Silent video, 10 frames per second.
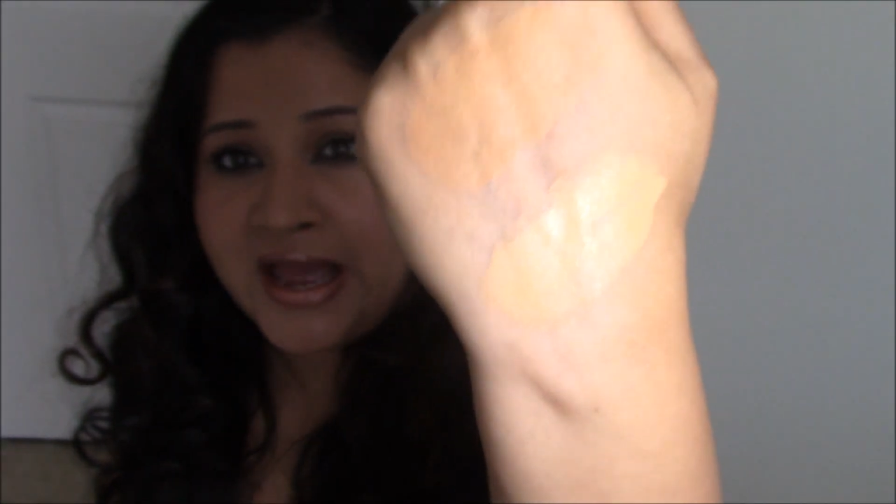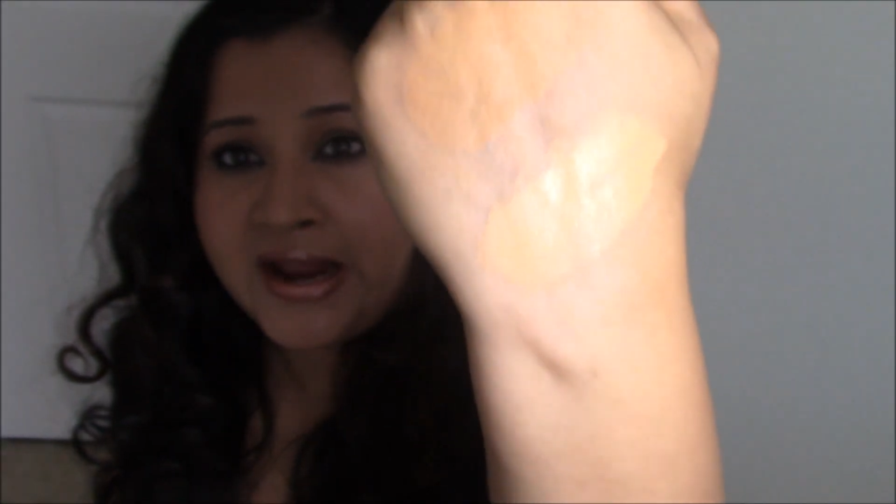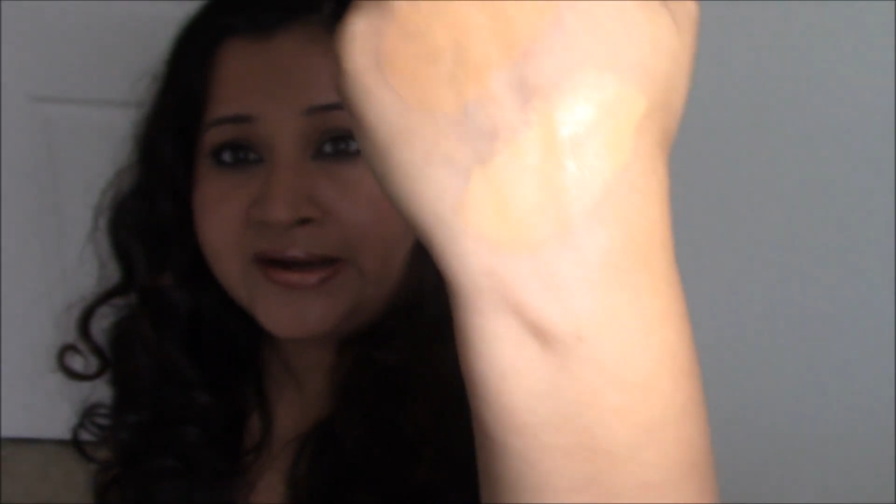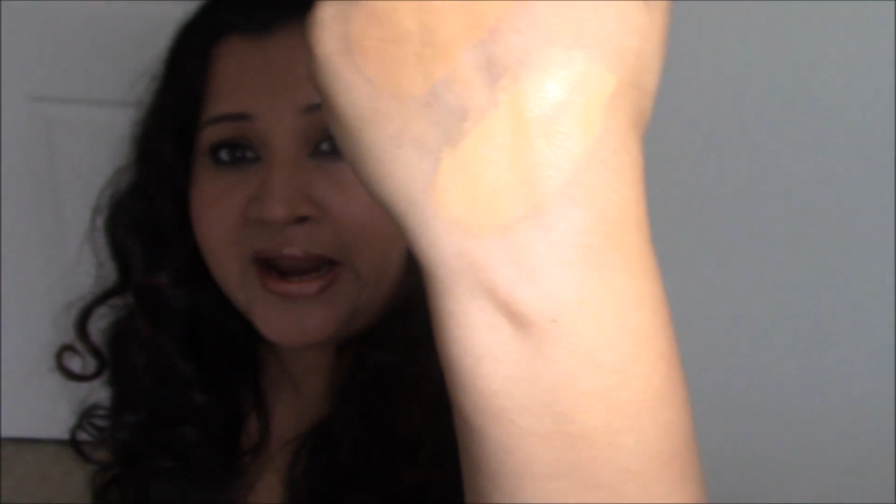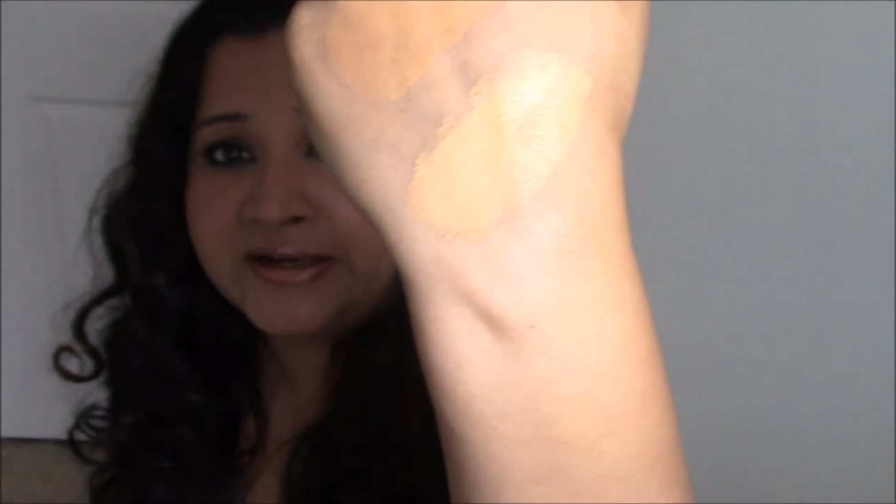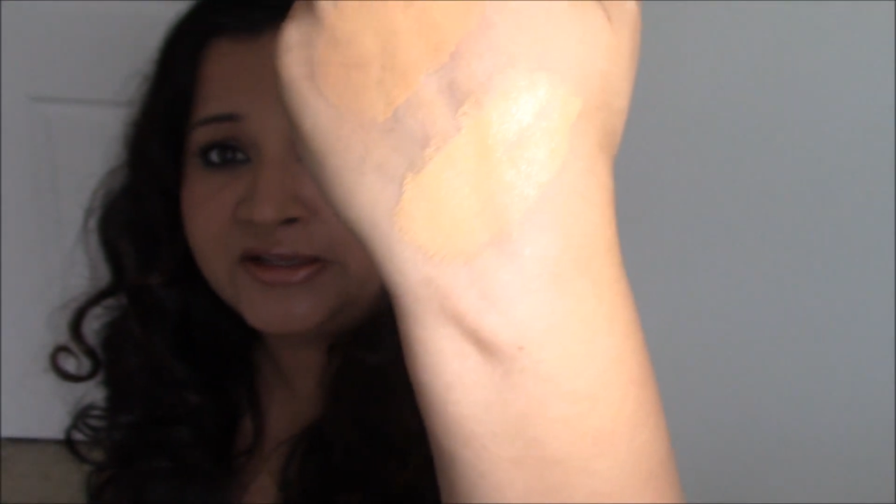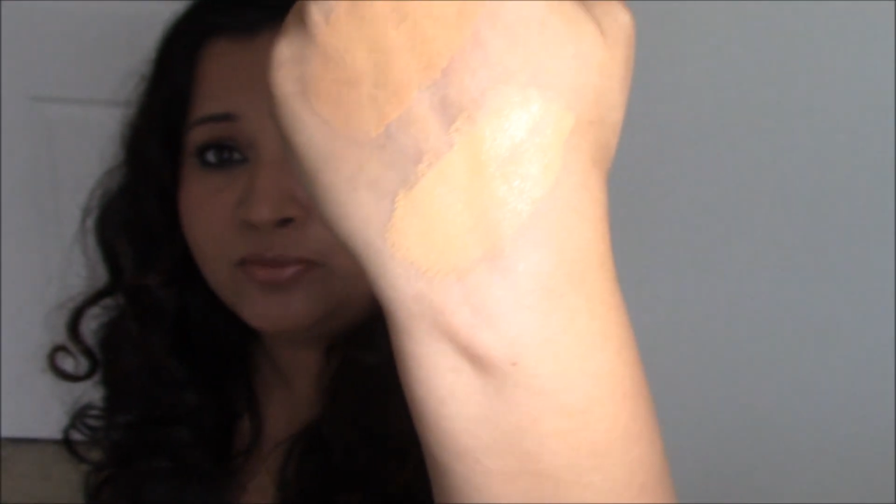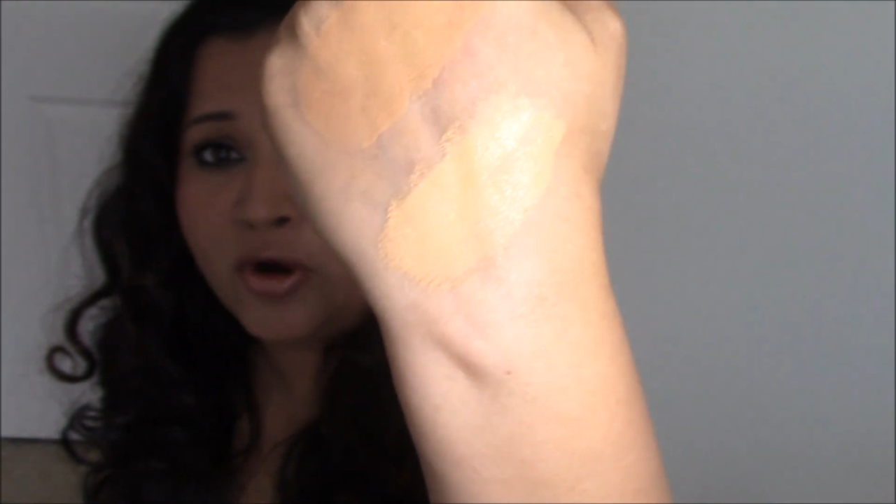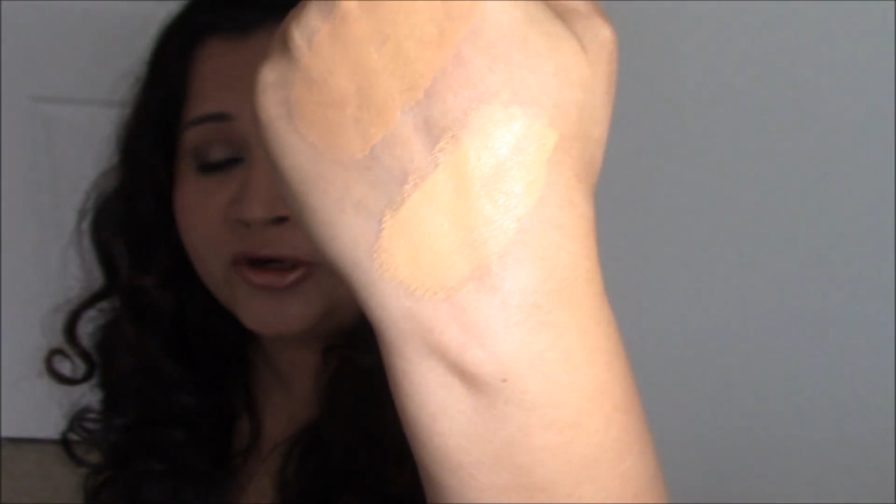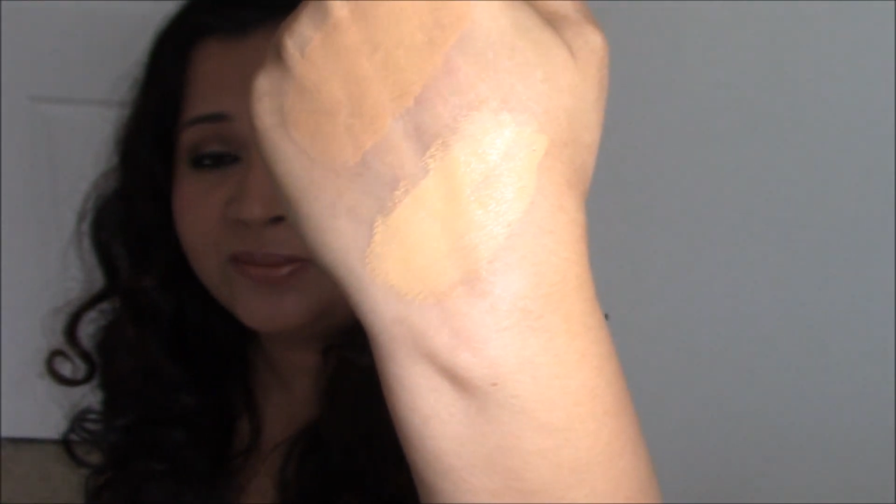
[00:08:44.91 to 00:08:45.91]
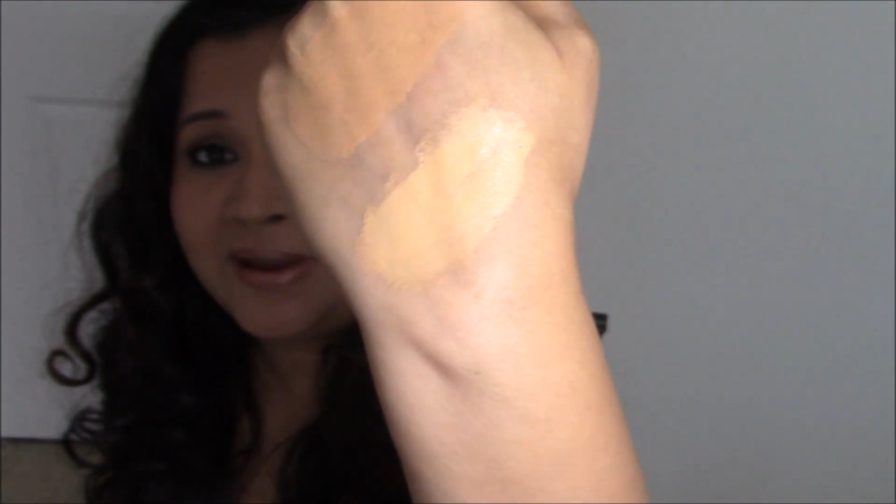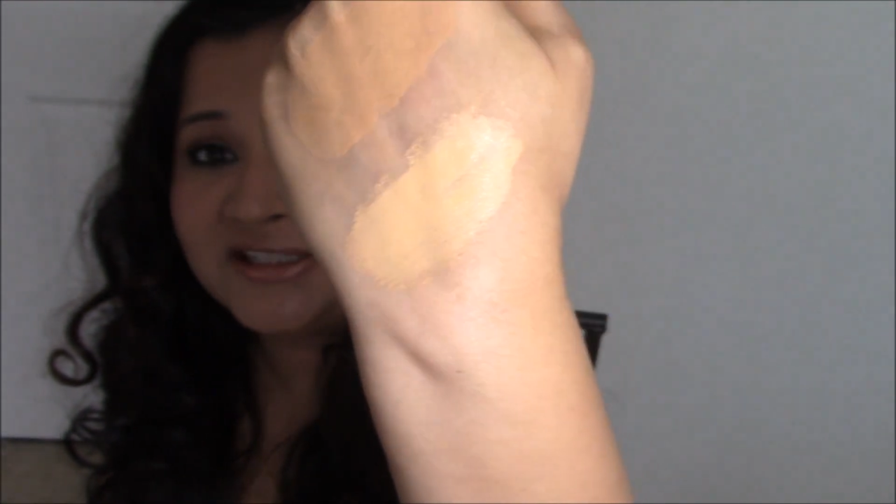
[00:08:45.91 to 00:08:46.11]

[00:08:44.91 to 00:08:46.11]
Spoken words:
and at the bottom I